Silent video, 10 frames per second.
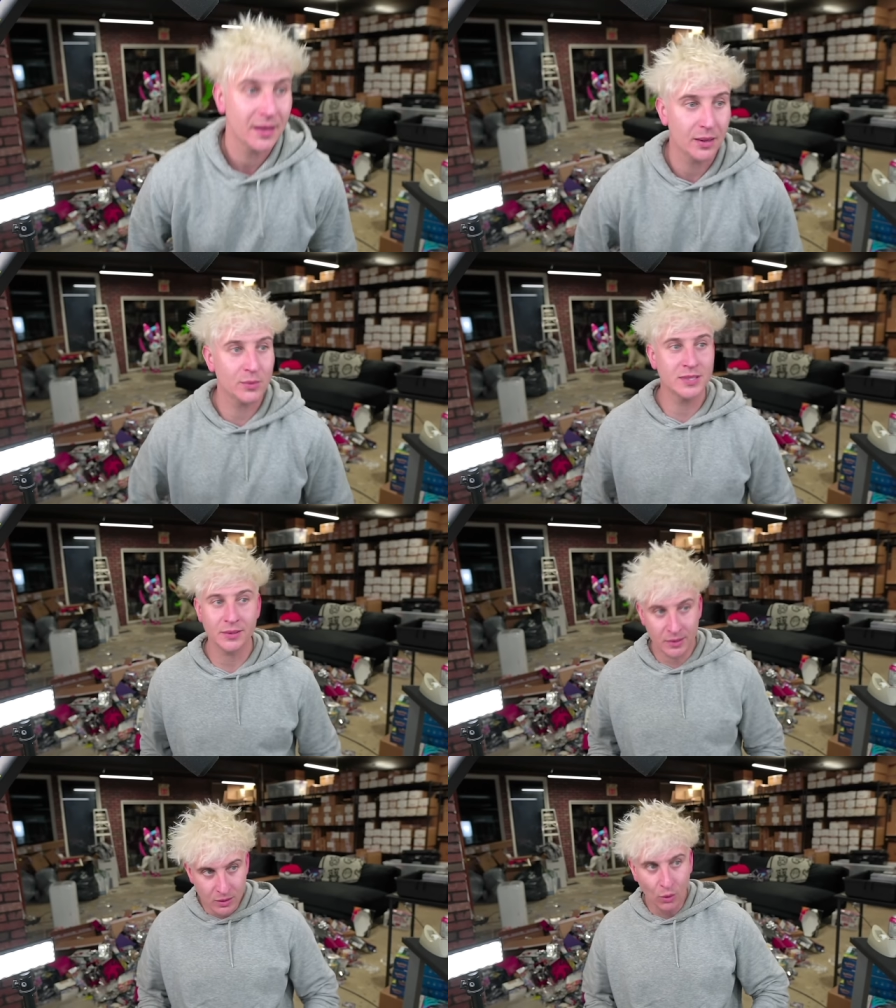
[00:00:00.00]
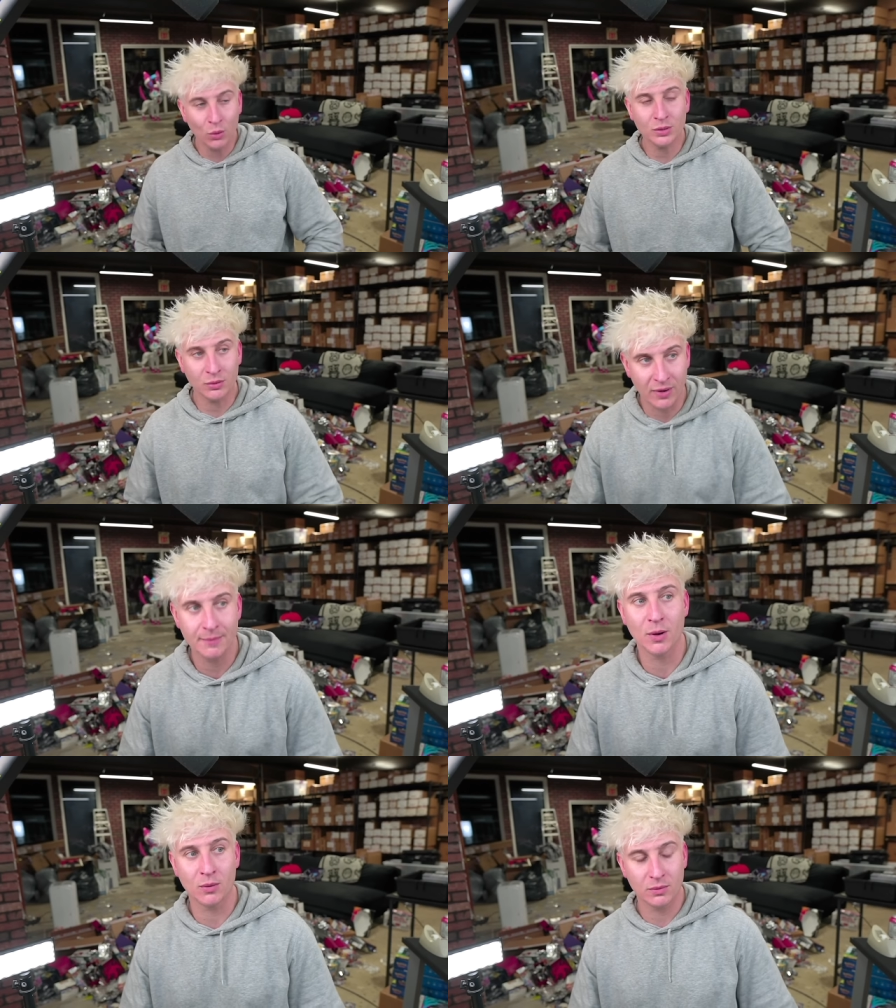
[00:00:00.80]
it was either the gold or the
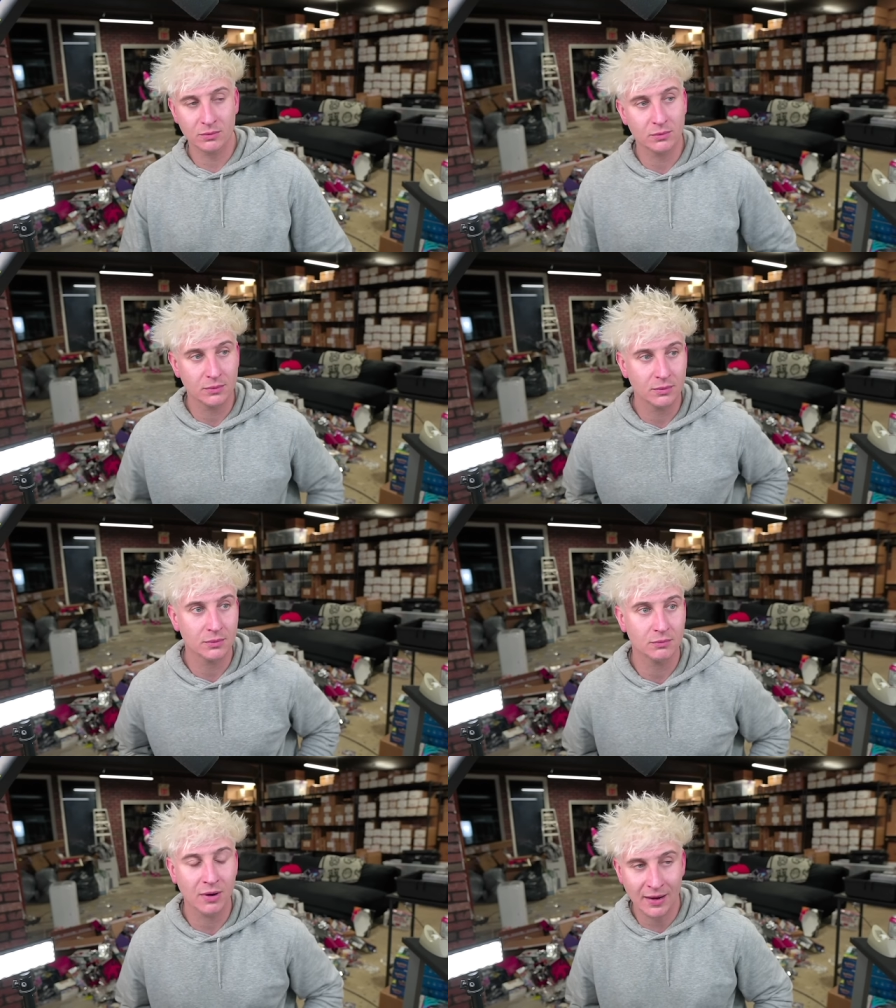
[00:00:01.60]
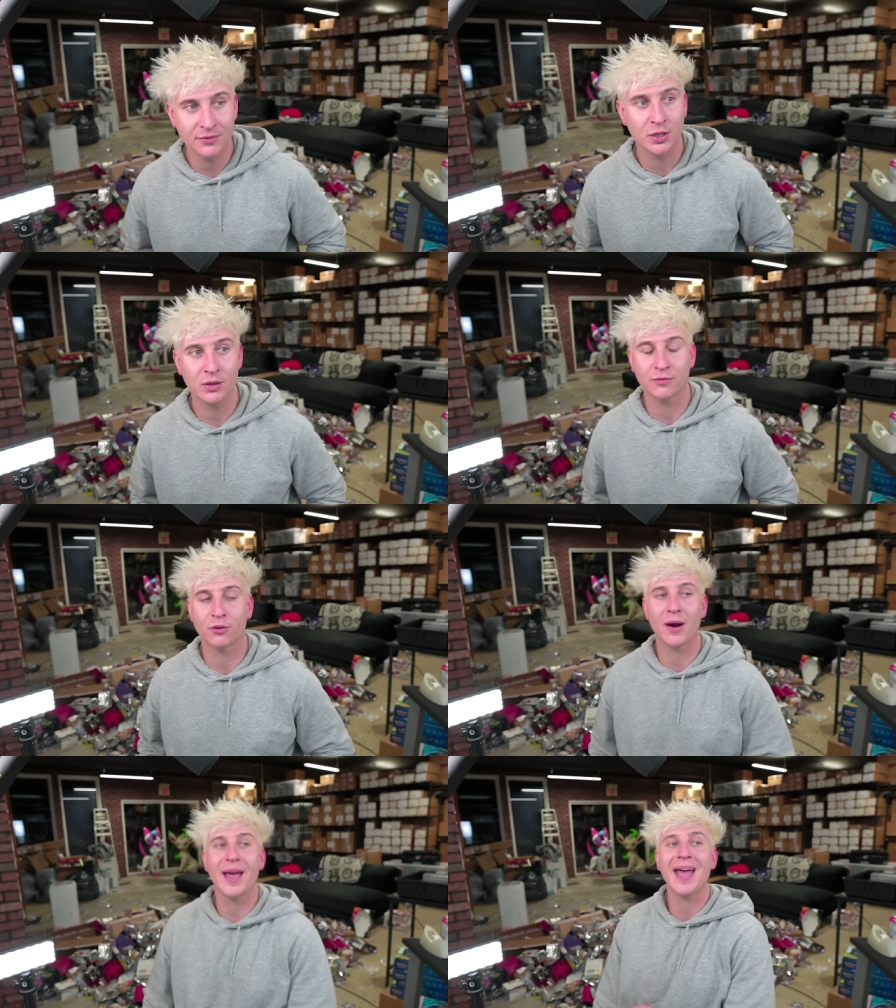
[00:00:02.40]
rainbow. Rev took
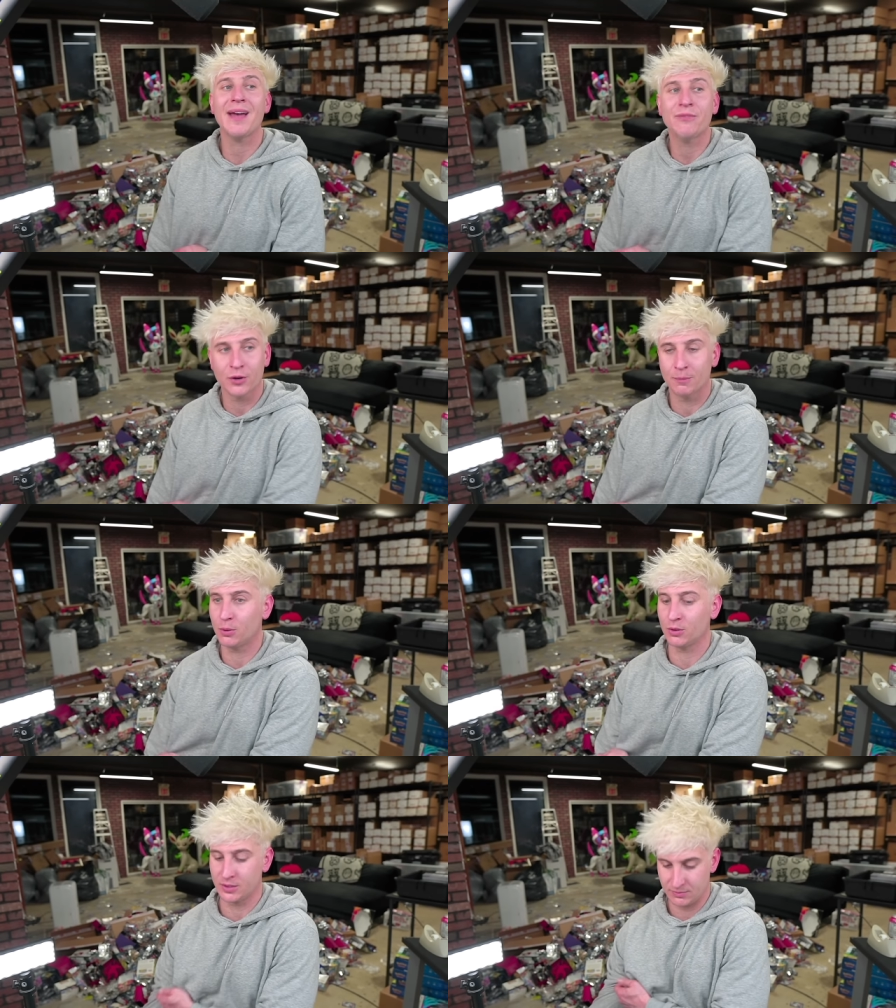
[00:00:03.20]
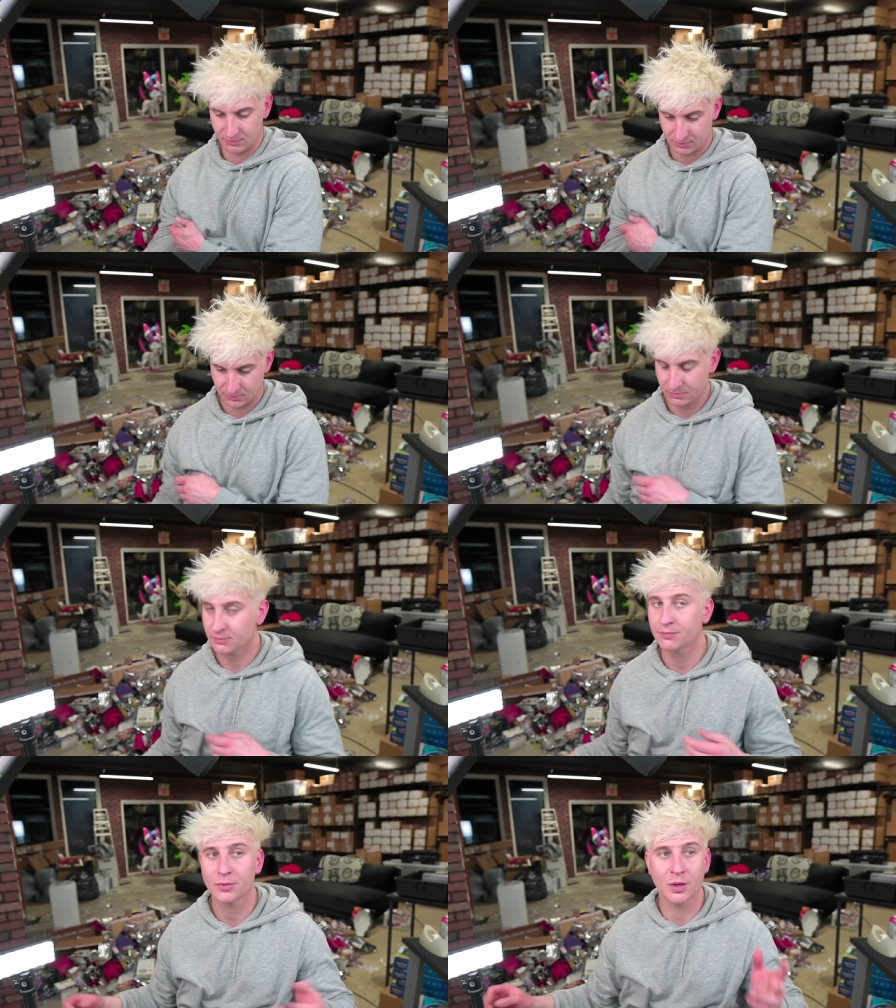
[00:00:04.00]
forever to pull it.
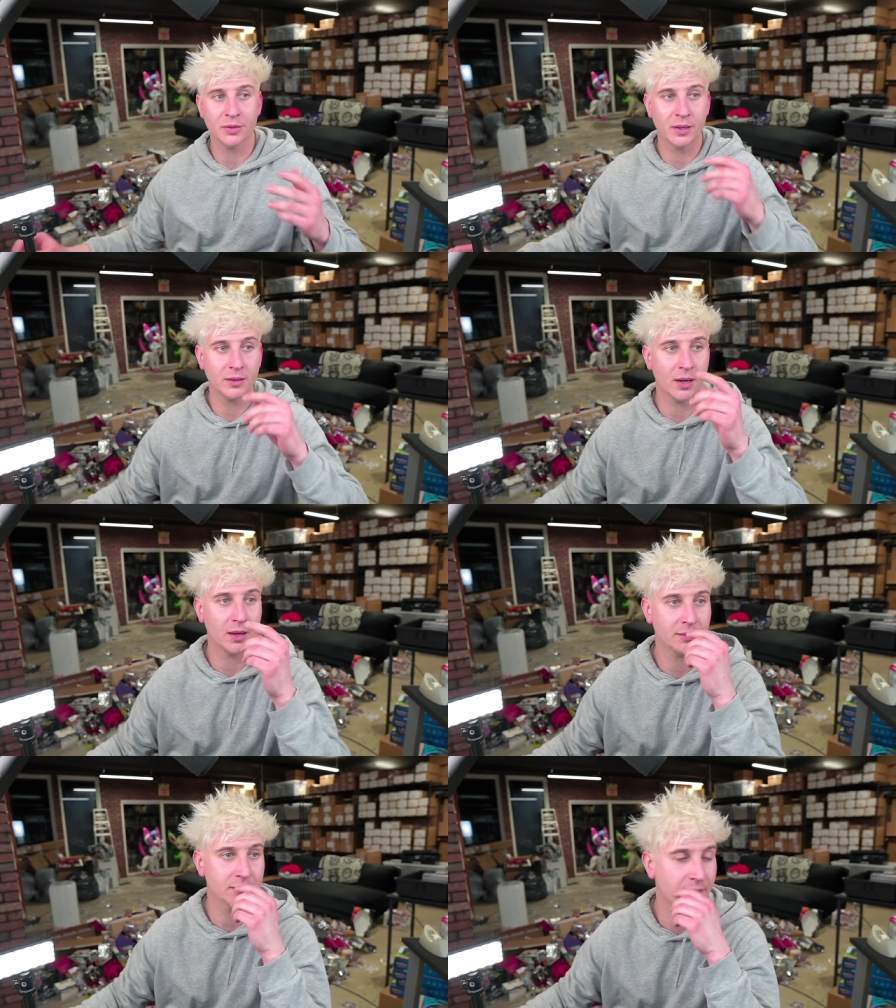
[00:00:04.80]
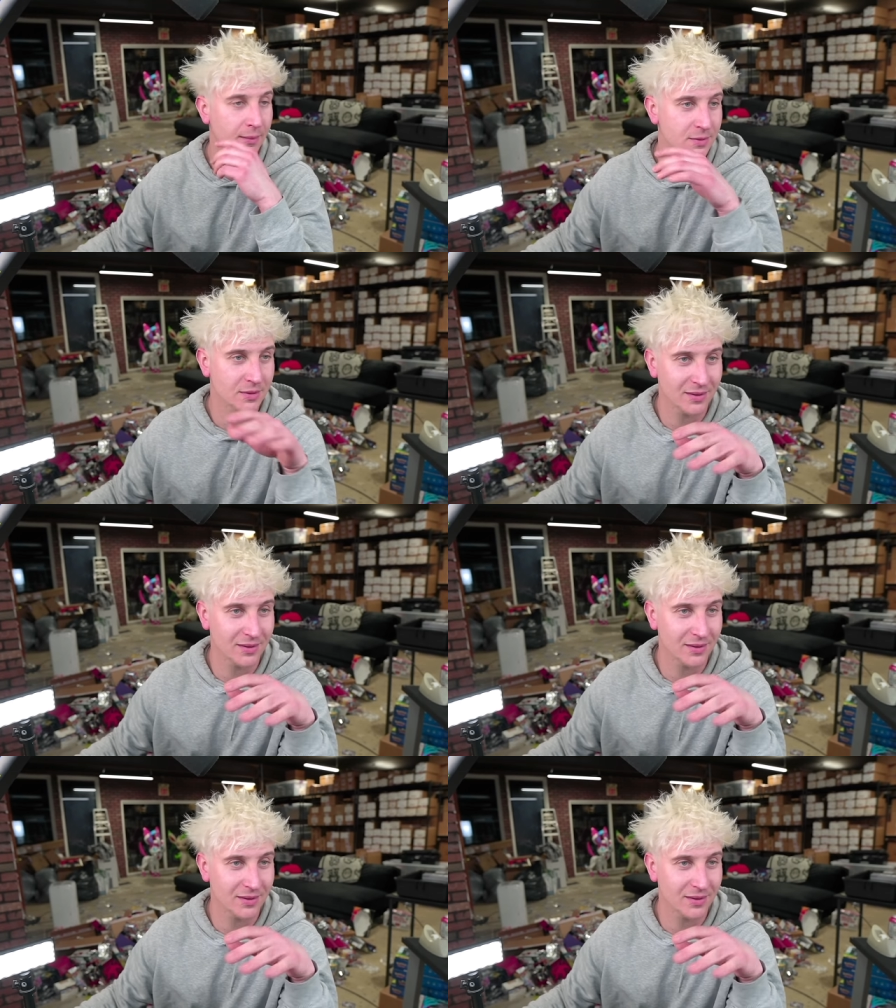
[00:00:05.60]
Good thing uh, cameras.